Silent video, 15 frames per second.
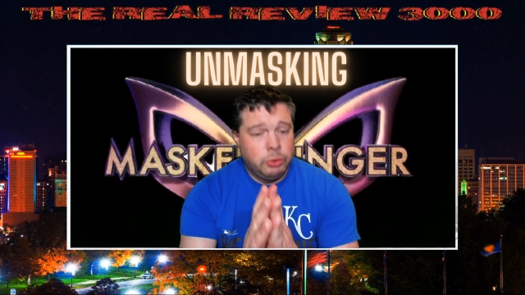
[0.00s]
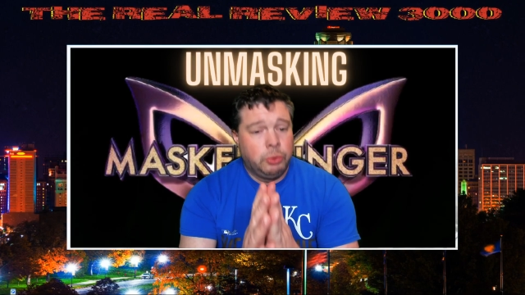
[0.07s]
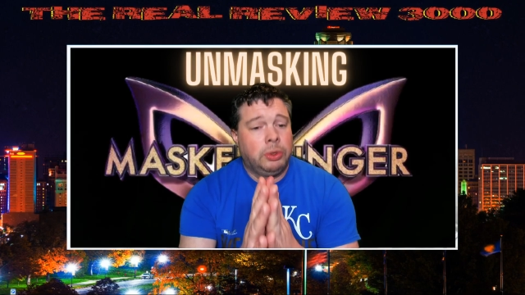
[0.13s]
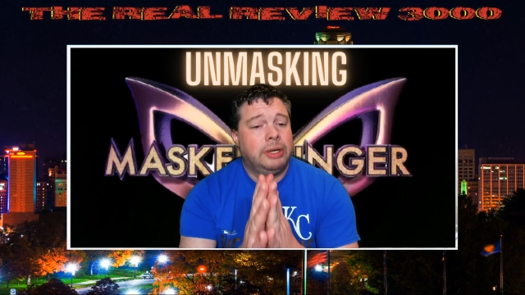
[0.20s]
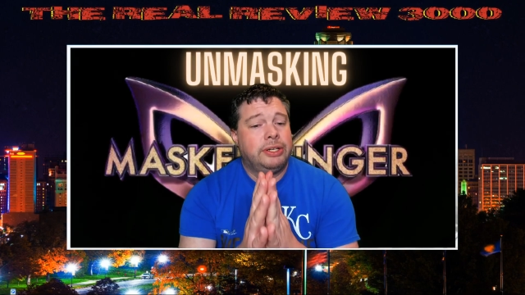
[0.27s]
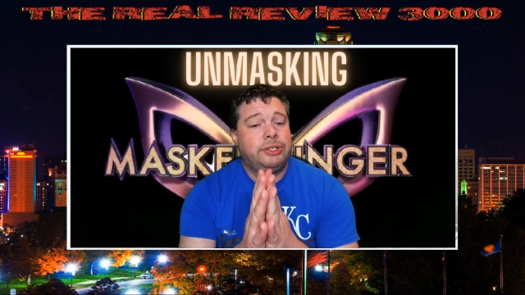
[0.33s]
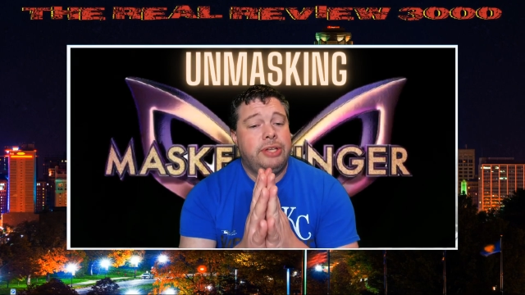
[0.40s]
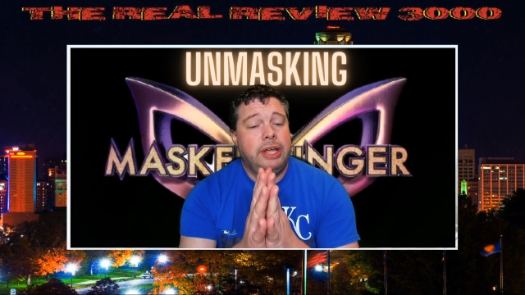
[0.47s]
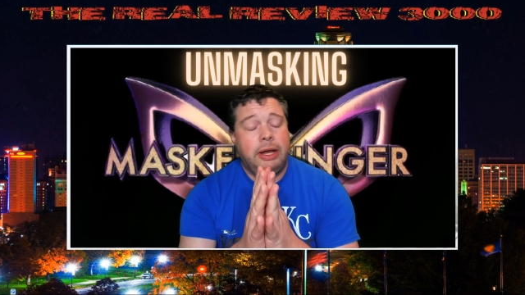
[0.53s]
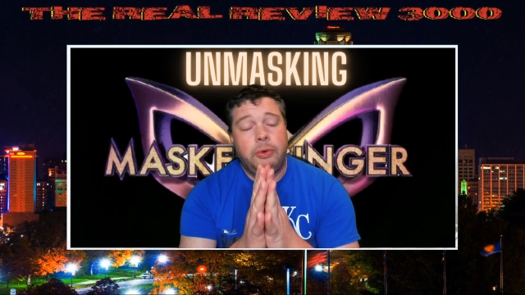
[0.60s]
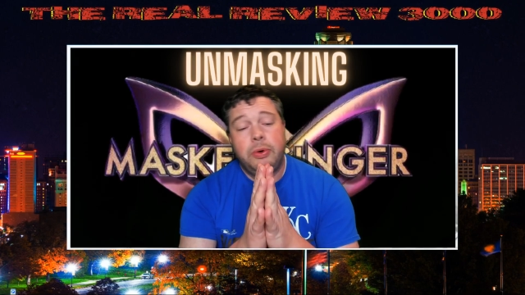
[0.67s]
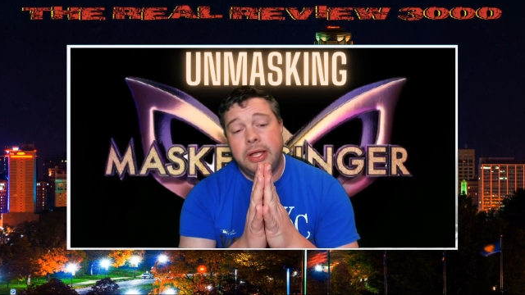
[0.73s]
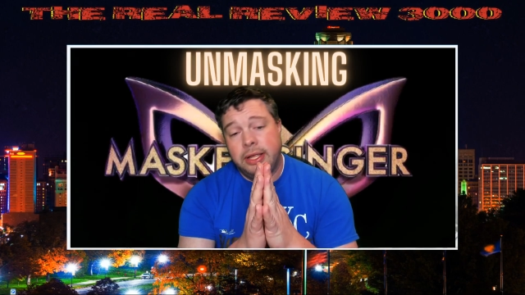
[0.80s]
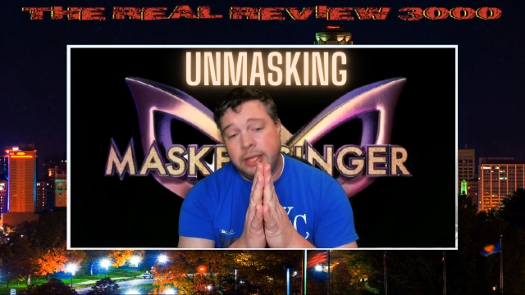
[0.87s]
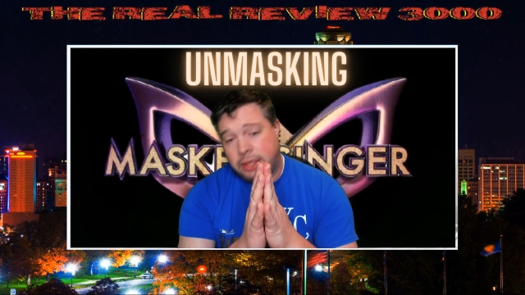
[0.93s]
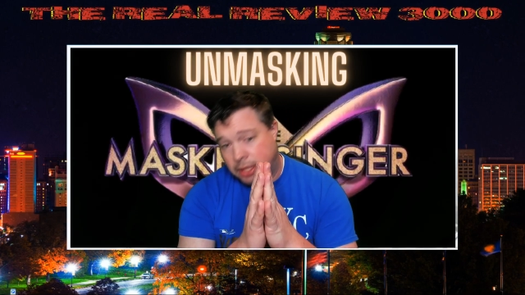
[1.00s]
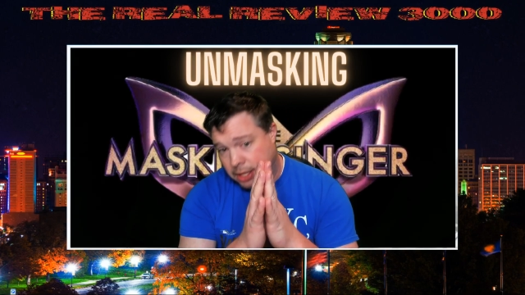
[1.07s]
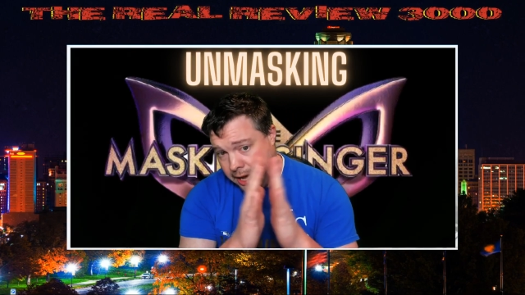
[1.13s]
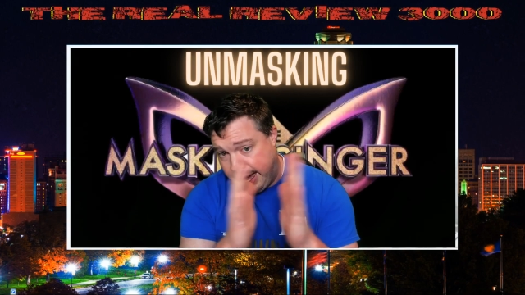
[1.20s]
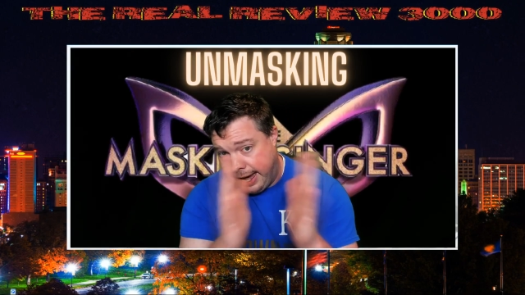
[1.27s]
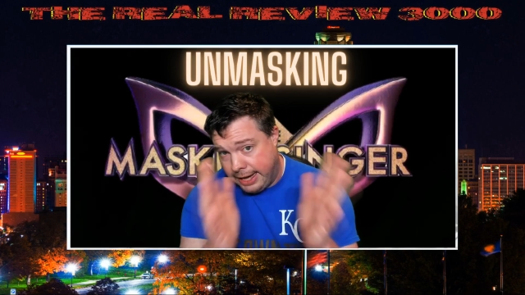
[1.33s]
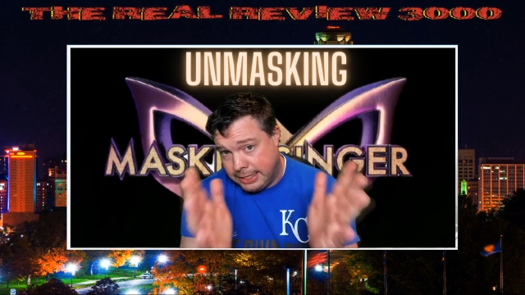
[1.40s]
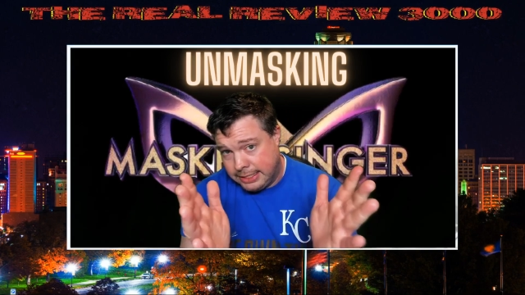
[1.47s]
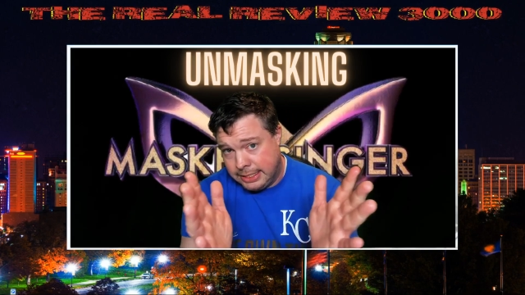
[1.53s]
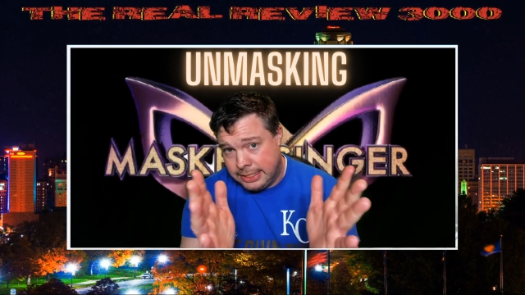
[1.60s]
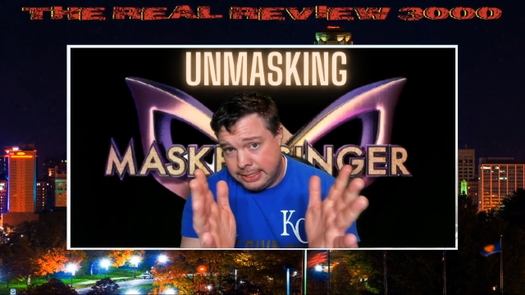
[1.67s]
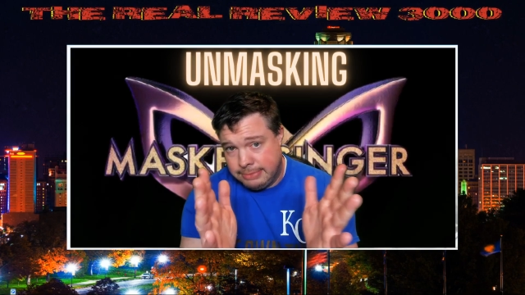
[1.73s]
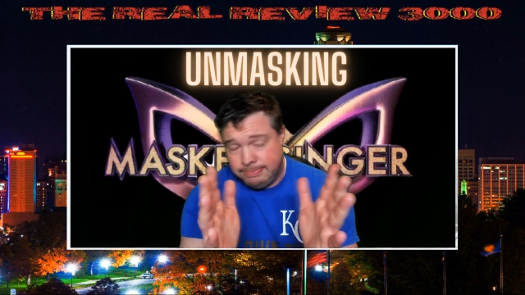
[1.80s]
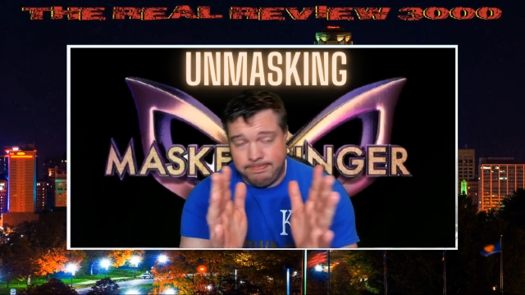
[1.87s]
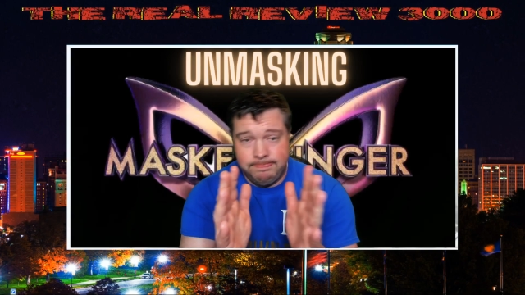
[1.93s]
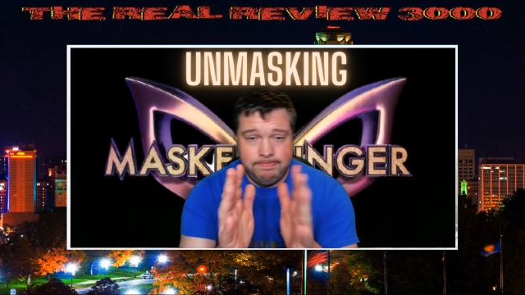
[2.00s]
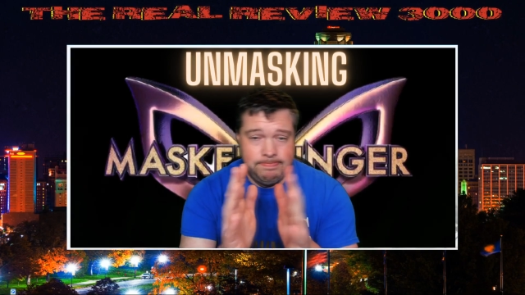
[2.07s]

we're going to stick with Hanson.